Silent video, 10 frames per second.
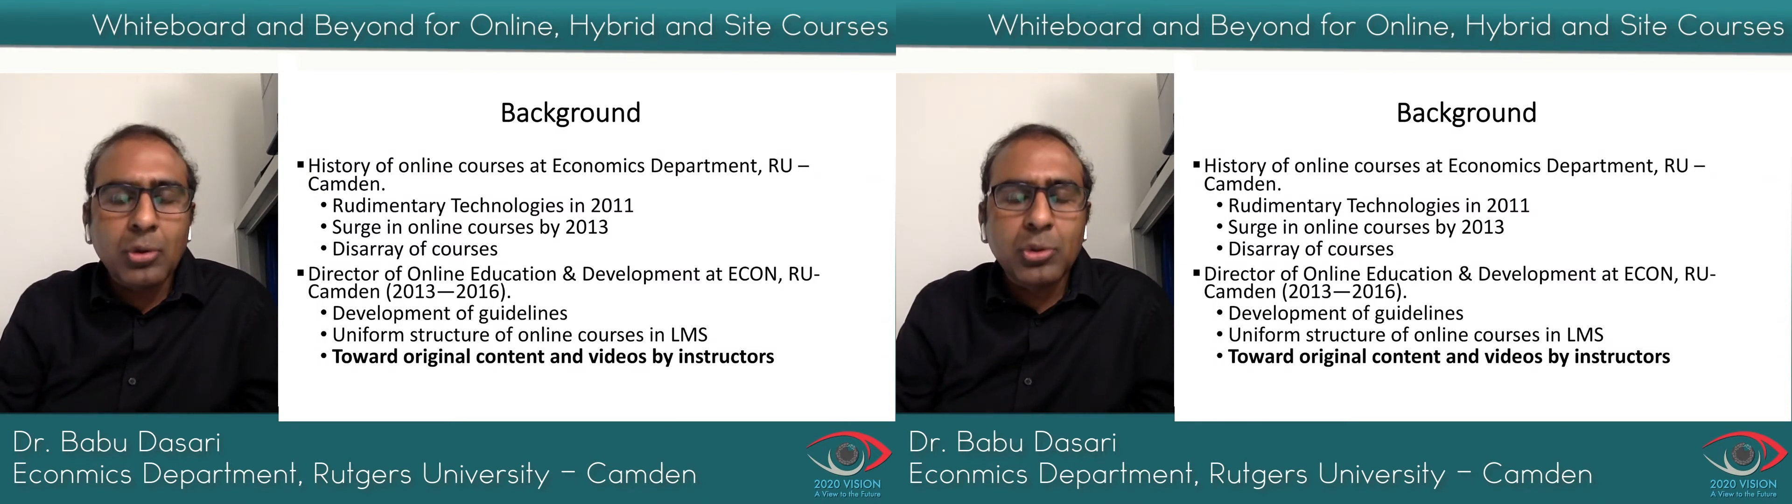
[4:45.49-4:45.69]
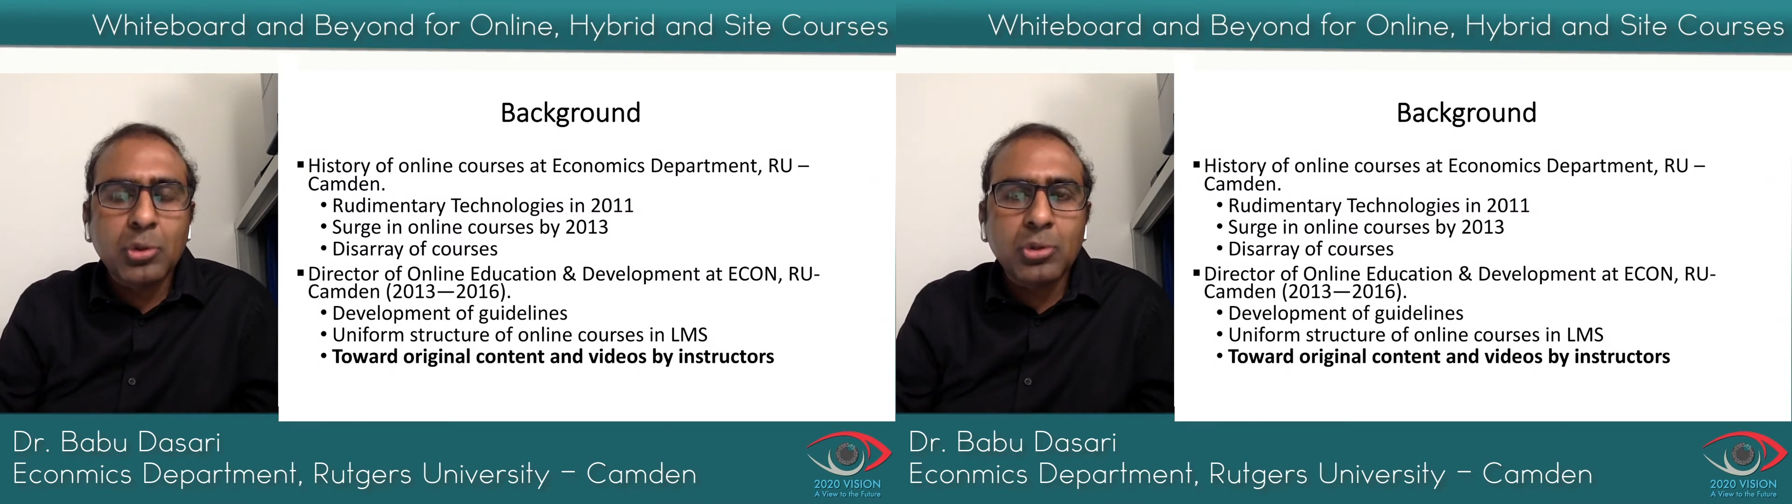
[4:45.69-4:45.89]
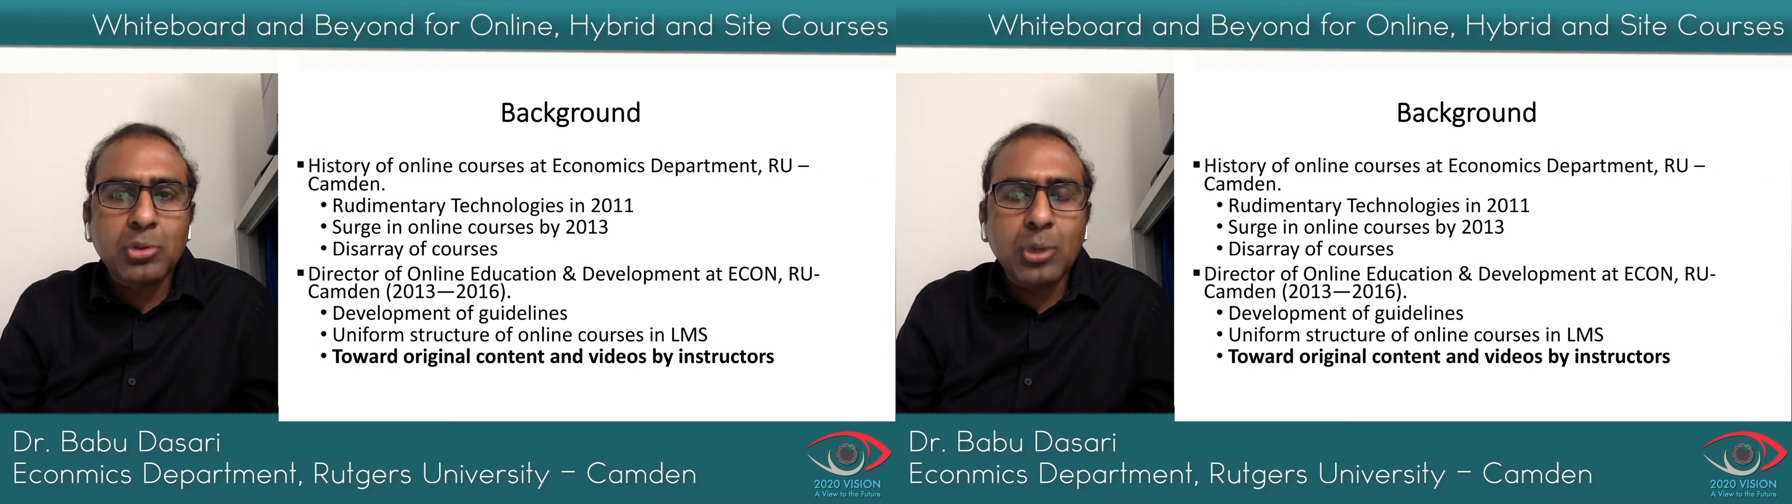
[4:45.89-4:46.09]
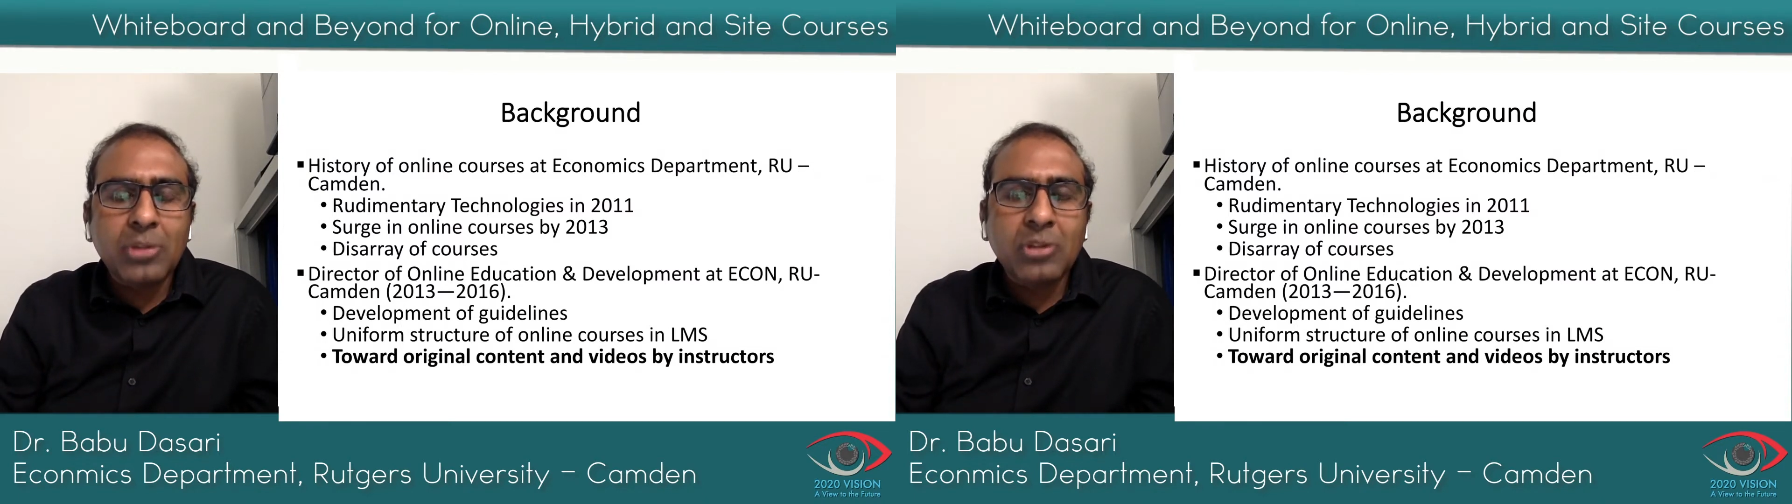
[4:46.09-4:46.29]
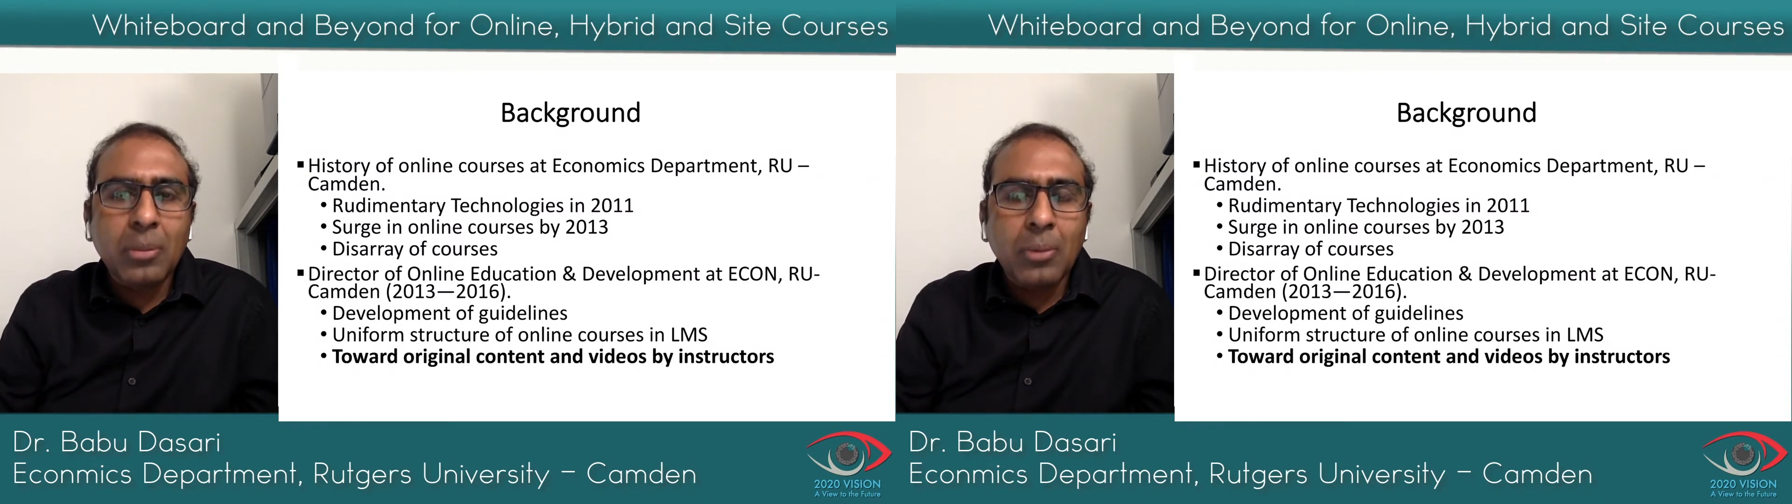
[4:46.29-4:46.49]
should students
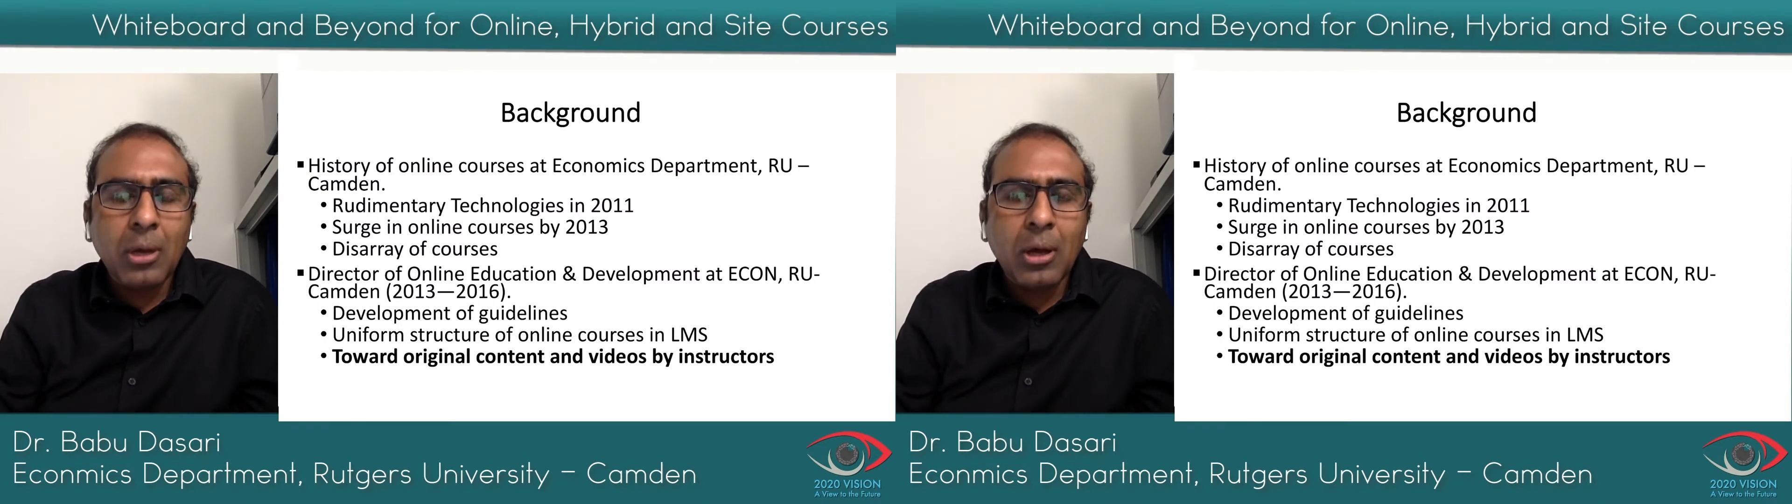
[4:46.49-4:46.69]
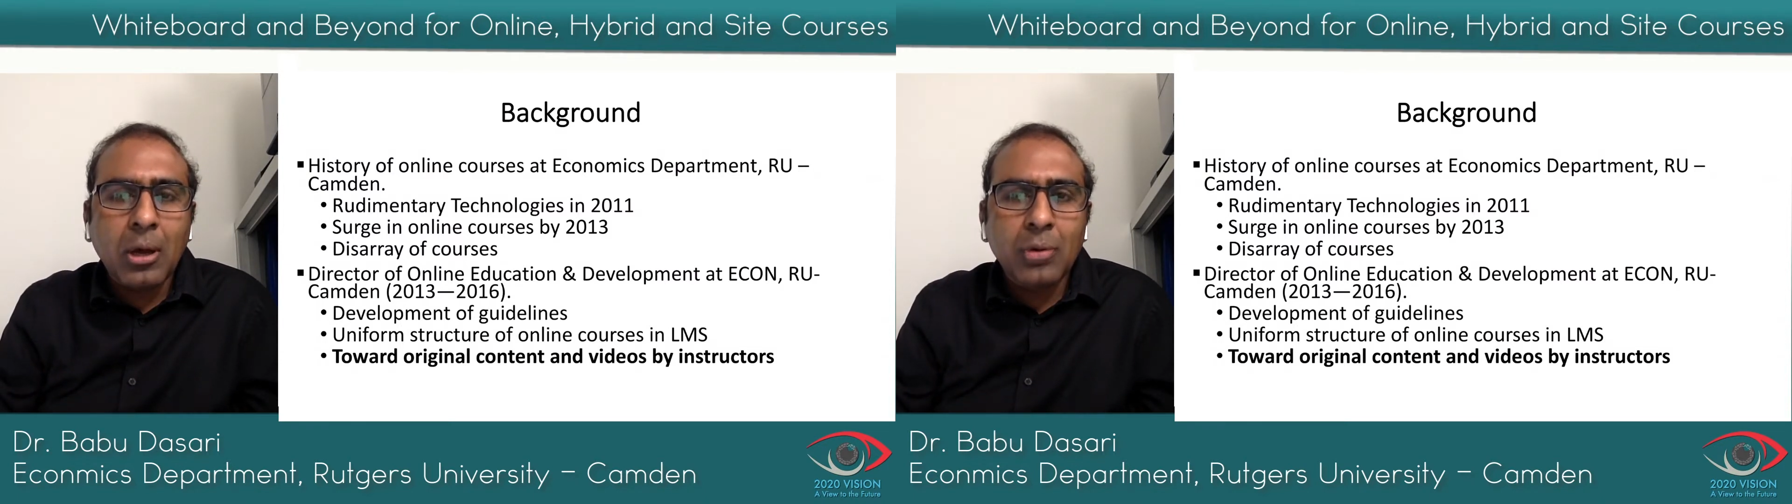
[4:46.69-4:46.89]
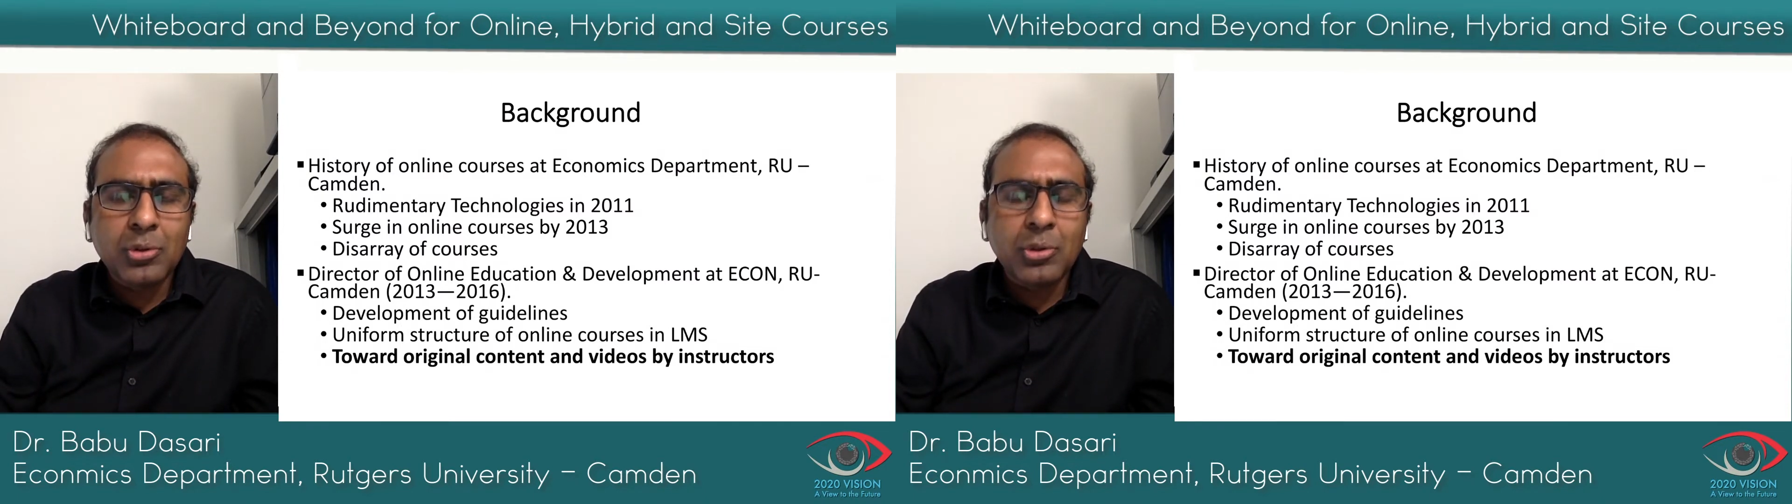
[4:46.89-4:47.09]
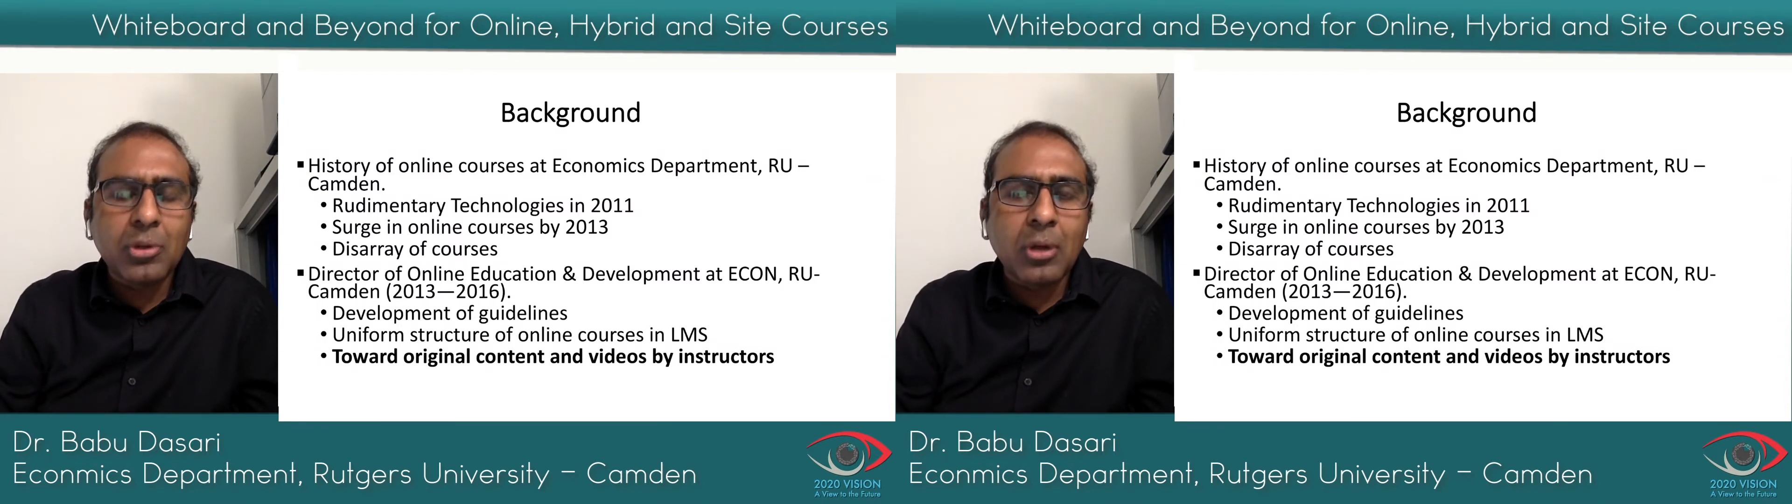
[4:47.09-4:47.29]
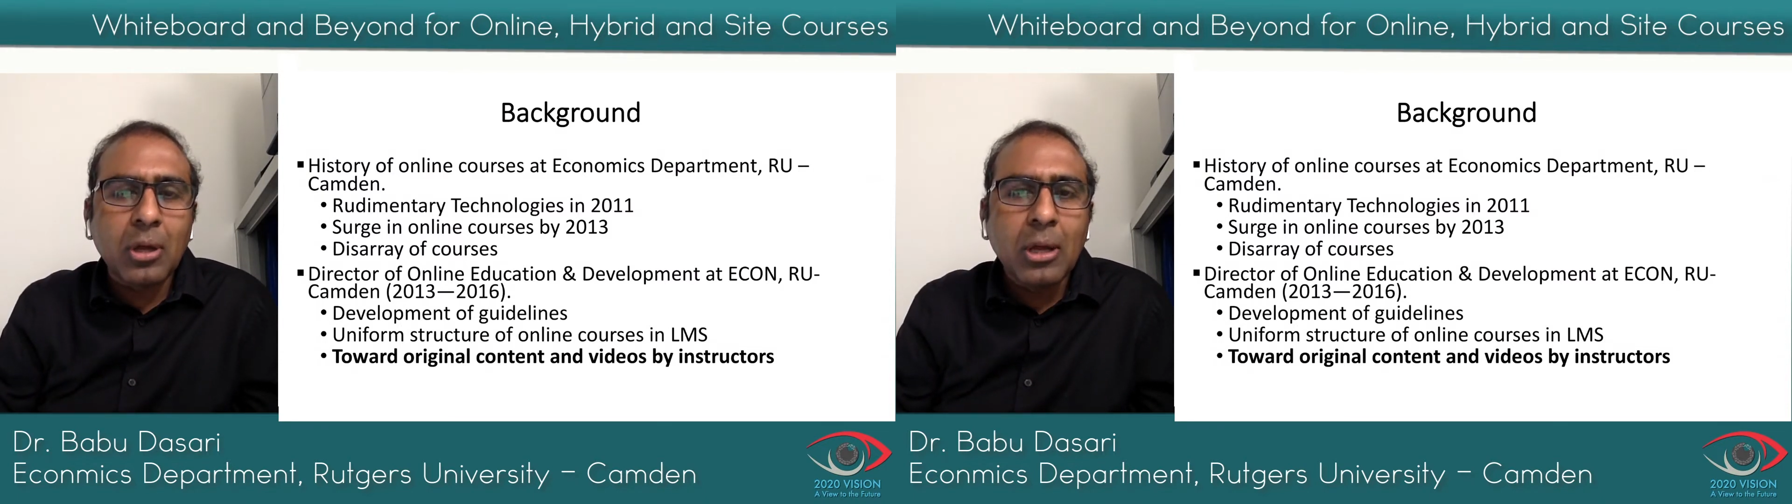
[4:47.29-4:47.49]
how should
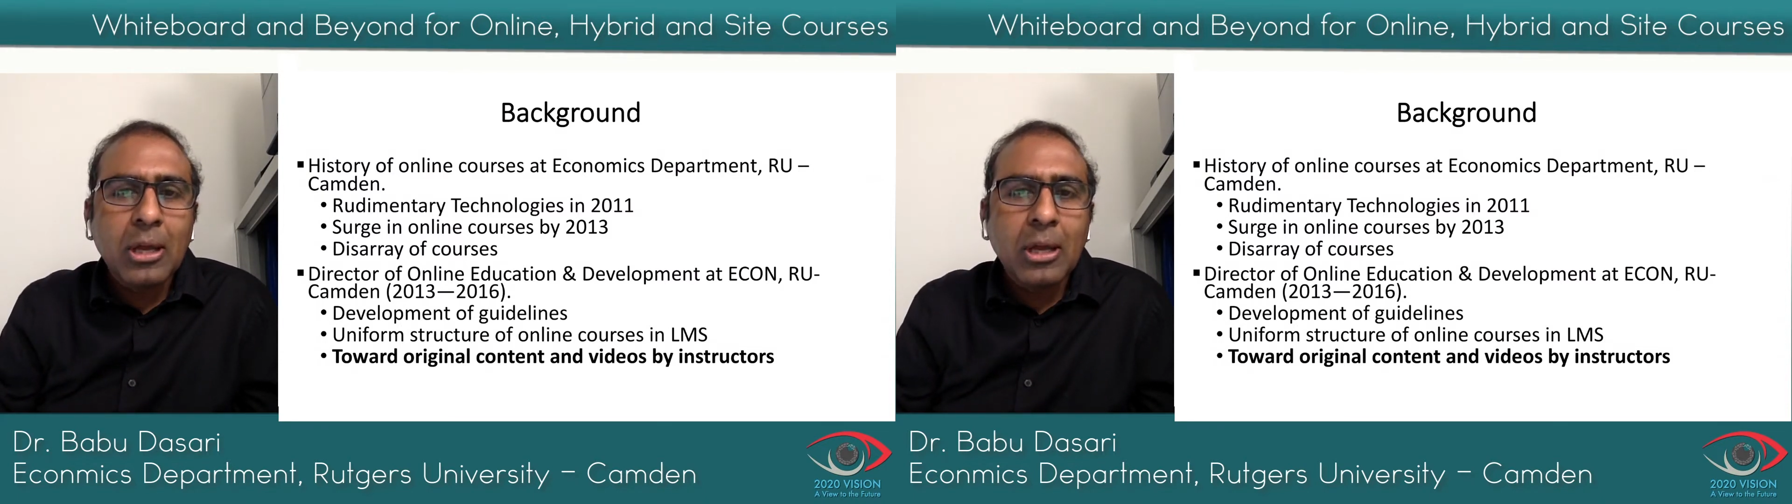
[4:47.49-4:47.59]
the